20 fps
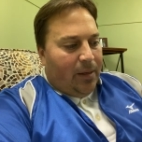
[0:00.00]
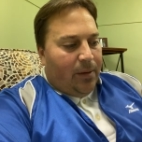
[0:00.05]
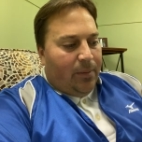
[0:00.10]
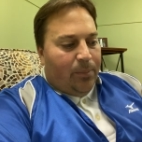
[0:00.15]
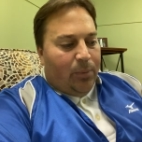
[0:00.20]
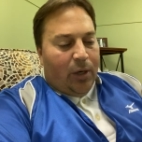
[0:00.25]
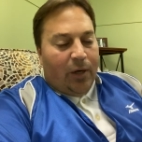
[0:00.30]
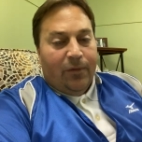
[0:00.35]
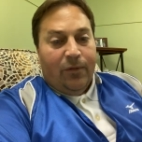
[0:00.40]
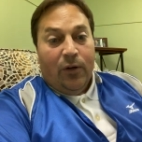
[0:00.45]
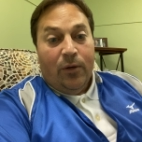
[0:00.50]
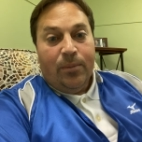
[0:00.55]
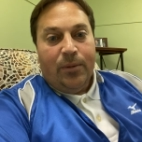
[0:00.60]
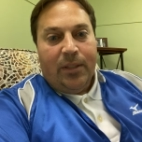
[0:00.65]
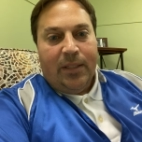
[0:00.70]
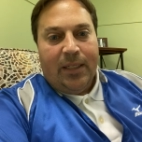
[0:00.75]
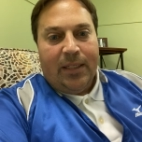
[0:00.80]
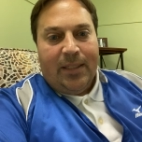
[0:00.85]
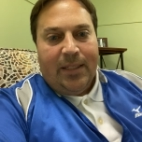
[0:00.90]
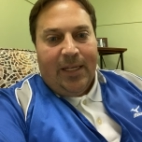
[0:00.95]
Proverbs
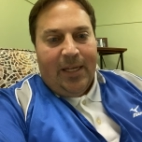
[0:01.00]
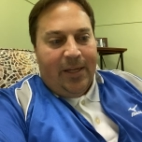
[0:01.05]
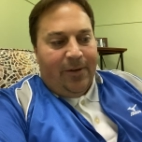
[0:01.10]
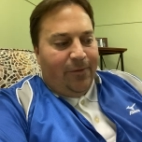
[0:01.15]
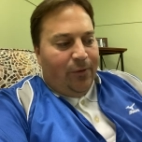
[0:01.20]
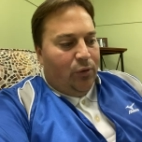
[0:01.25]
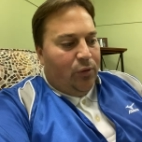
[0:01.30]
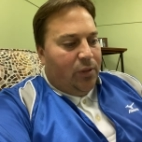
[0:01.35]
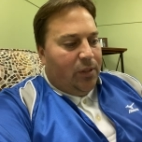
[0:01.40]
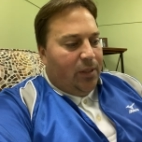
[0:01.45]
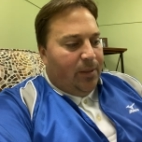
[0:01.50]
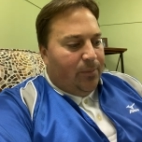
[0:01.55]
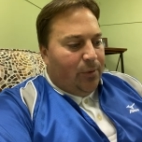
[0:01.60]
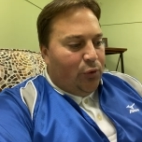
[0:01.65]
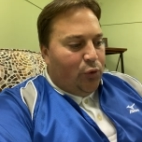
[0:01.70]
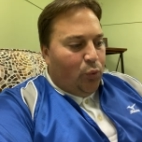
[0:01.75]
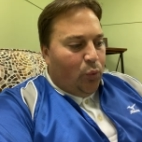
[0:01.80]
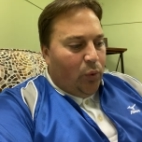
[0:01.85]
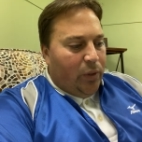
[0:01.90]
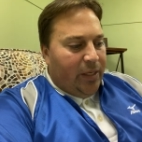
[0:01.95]
16, verse number
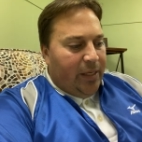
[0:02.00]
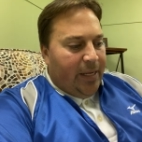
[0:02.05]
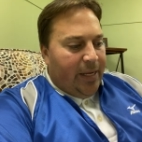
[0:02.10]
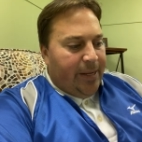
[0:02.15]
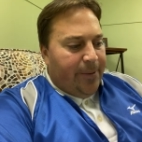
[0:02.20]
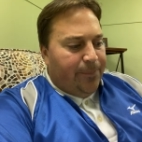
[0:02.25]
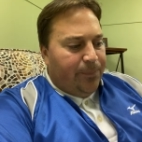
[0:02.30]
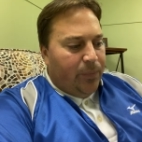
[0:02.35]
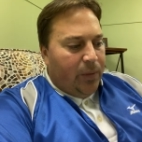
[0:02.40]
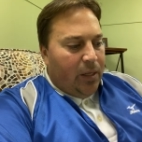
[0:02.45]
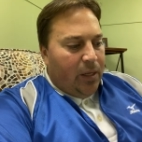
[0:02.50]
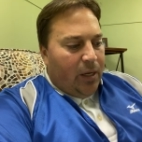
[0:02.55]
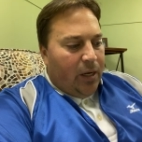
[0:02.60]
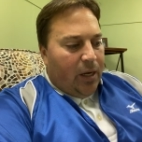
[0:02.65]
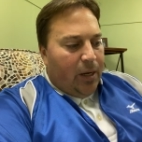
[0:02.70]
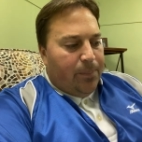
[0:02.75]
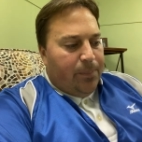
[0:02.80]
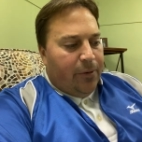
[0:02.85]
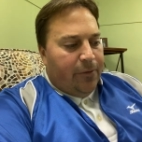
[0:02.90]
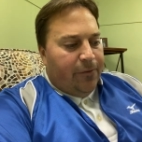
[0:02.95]
28.
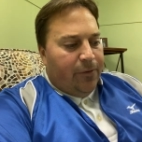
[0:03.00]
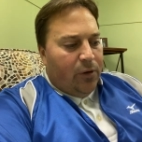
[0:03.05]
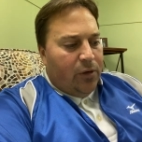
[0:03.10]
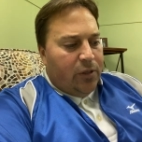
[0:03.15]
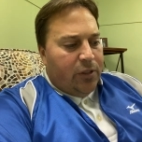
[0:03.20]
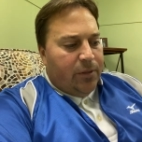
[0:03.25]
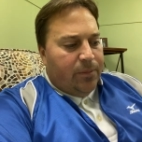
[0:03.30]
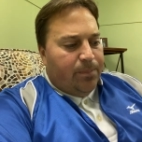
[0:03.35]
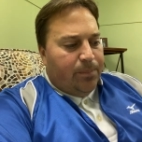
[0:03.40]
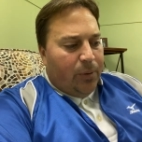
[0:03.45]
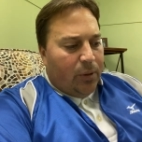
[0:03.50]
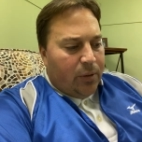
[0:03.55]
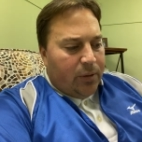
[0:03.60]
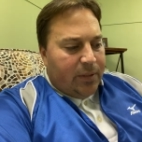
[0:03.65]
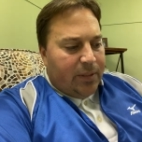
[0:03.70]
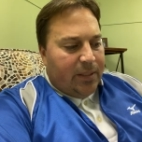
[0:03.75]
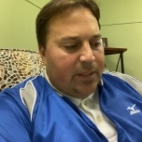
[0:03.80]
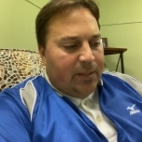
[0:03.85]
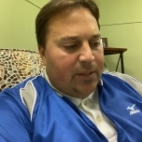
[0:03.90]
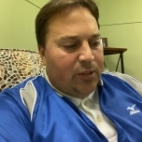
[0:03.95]
A perverse
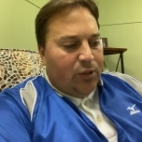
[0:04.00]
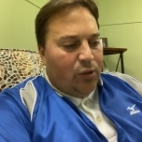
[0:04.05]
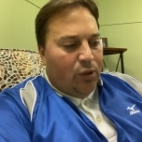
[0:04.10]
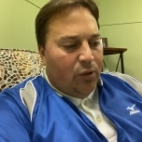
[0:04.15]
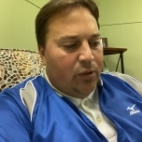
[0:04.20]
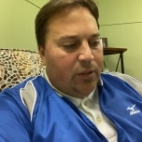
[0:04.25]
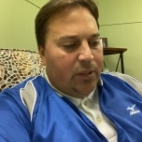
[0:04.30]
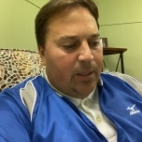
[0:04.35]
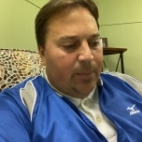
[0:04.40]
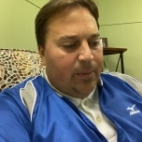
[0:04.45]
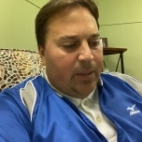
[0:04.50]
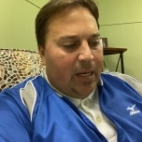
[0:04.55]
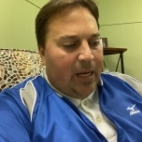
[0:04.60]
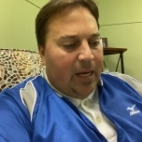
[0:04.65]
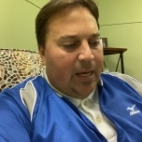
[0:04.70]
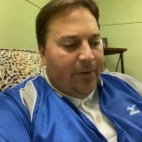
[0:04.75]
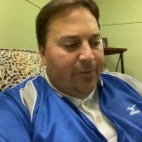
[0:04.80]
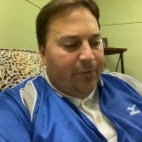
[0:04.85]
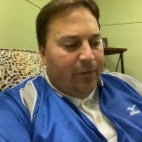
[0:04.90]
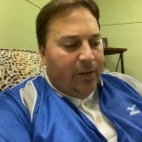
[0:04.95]
person stirs up
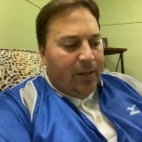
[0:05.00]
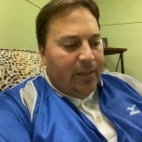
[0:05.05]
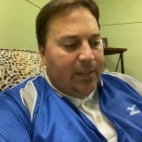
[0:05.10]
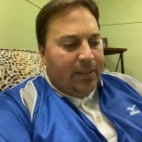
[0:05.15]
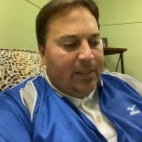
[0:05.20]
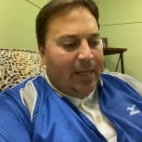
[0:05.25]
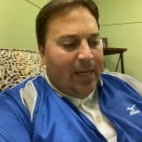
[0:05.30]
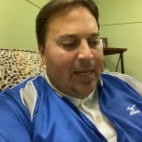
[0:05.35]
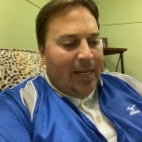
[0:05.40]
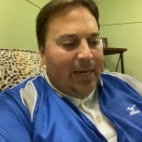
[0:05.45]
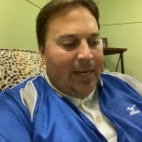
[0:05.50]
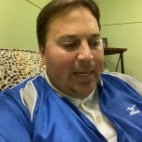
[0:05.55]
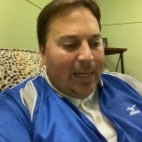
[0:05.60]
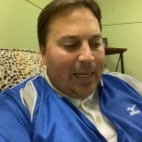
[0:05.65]
conflict, and a